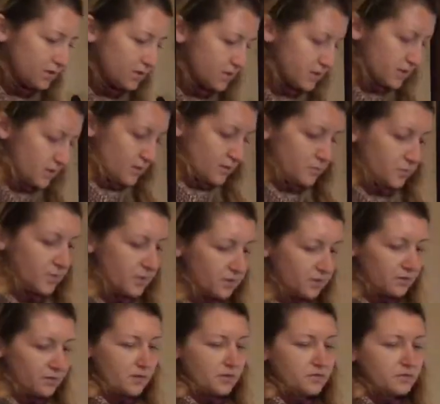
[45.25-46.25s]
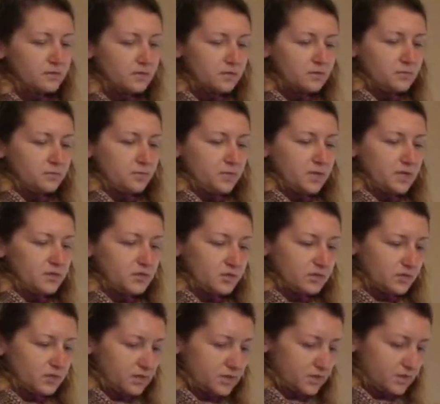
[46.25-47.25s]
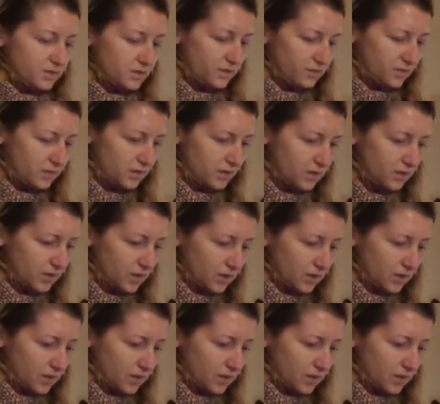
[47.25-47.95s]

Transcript: the second paragraph on page 287.